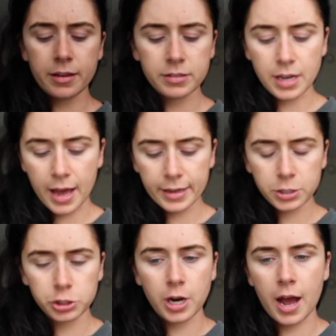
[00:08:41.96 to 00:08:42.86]
and dying
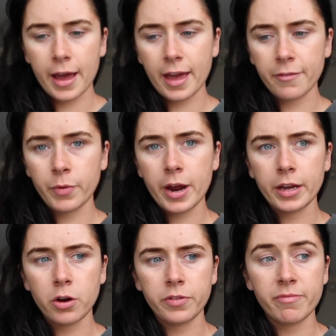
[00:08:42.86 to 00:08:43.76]
to try. Everywhere I
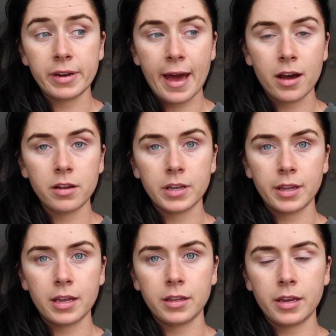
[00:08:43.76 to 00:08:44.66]
go, they've been out of it
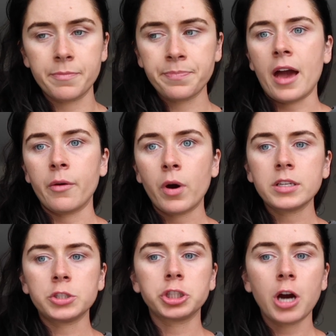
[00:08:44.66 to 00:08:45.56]
lately. I
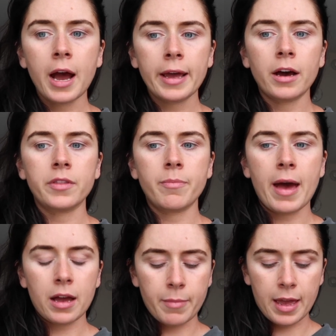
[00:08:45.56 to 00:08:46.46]
wanted to try it on the
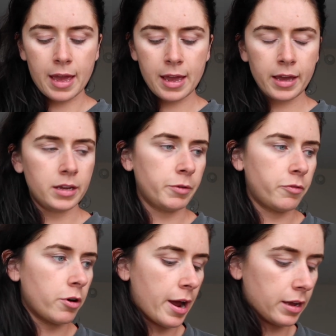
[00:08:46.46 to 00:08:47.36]
back of my hand
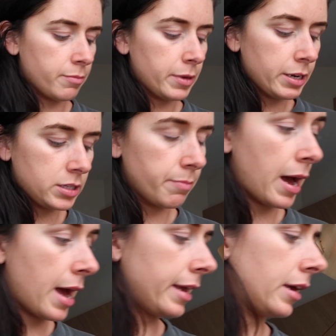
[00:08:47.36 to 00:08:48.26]
before I committed to
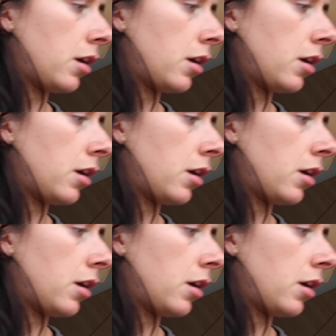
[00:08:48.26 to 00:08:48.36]
buying it